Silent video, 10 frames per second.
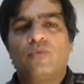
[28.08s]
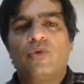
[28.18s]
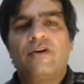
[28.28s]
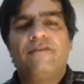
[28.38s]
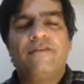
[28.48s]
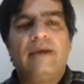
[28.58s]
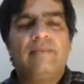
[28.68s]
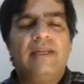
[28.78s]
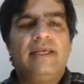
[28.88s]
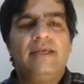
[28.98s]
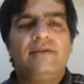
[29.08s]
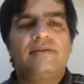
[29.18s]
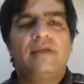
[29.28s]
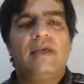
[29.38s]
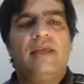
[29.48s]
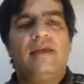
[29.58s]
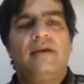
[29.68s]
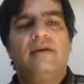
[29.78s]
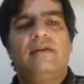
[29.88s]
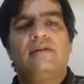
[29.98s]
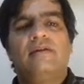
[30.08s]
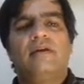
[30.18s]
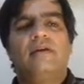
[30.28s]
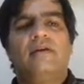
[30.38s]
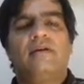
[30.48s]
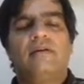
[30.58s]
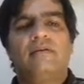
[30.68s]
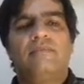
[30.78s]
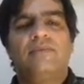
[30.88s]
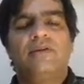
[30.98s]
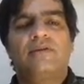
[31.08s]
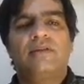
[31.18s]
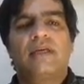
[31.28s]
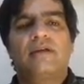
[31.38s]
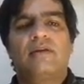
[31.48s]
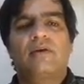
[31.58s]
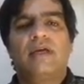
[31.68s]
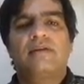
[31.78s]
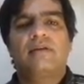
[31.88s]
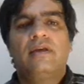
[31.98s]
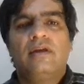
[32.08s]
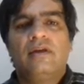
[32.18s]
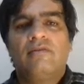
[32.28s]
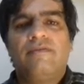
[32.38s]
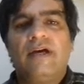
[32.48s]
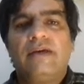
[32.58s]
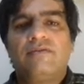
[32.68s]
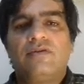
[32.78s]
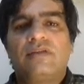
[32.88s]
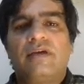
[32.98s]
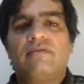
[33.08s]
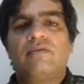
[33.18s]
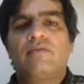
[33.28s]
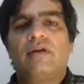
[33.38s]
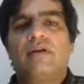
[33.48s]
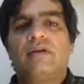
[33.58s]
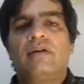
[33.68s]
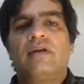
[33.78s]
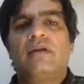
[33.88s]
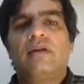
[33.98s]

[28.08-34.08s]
word families and just take a look at 5 to 7 word